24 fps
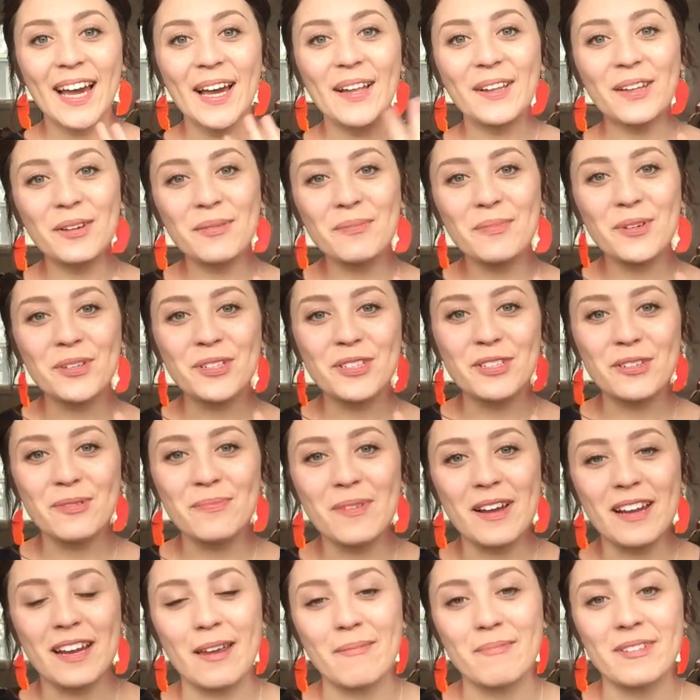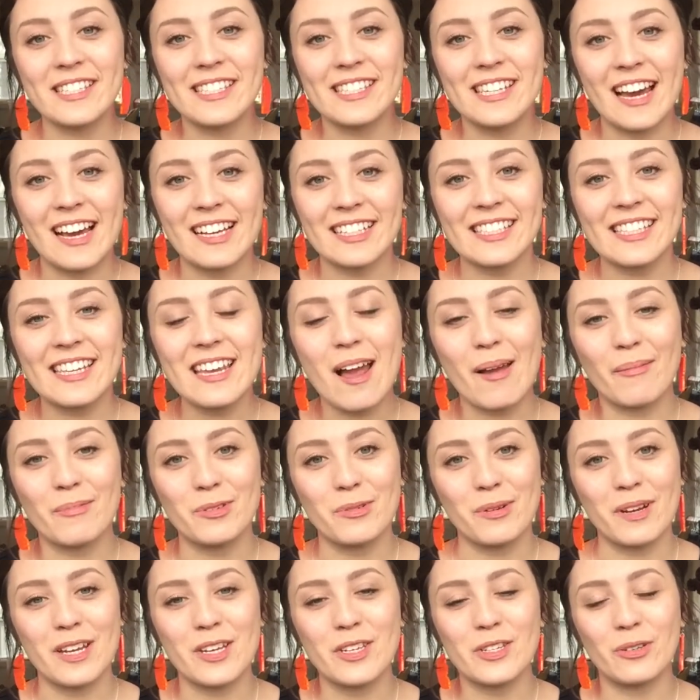Hello BookTube, my name is Darcy, I'm
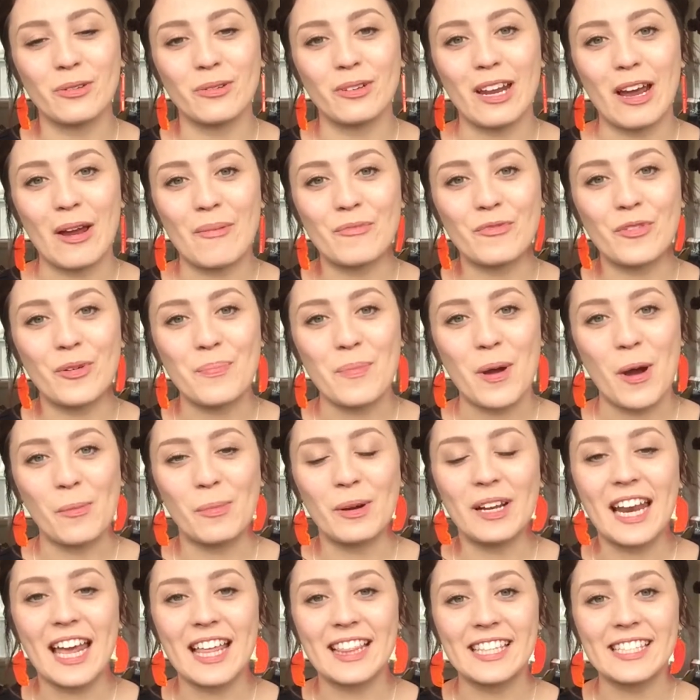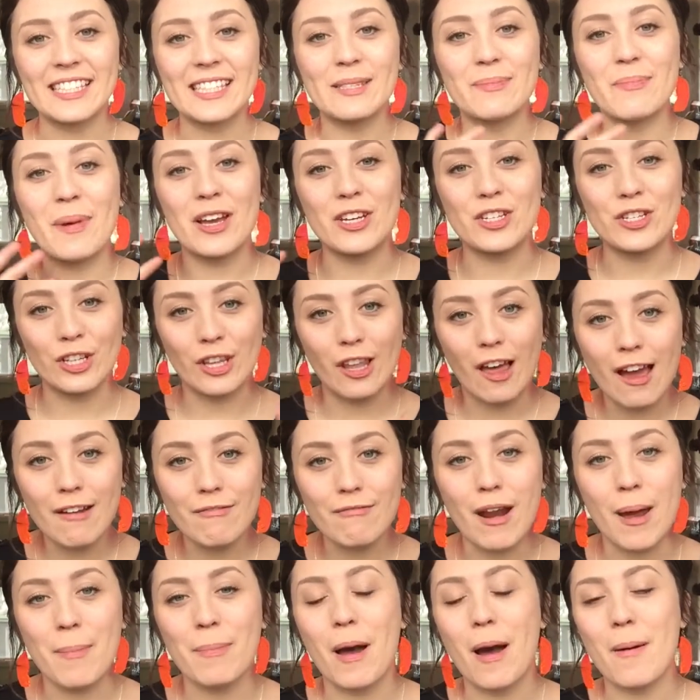22 and I'm from Melbourne, and this is my July
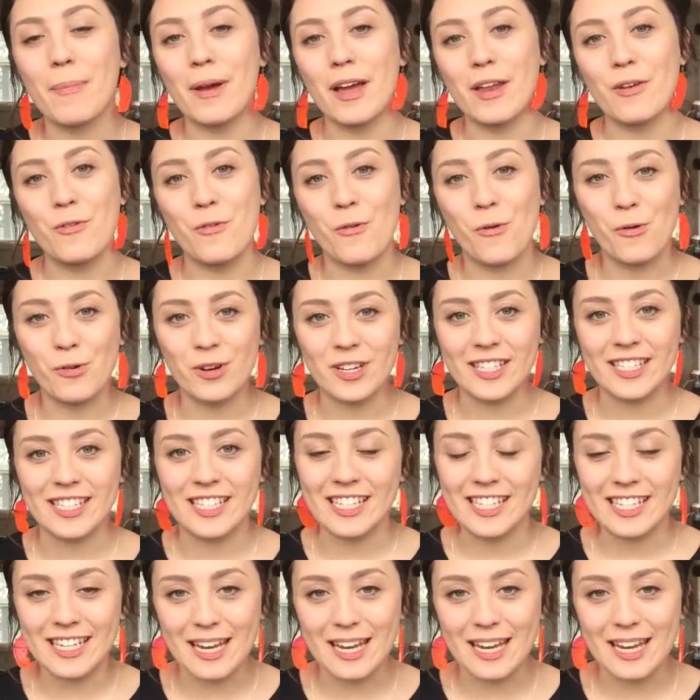wrap-up and August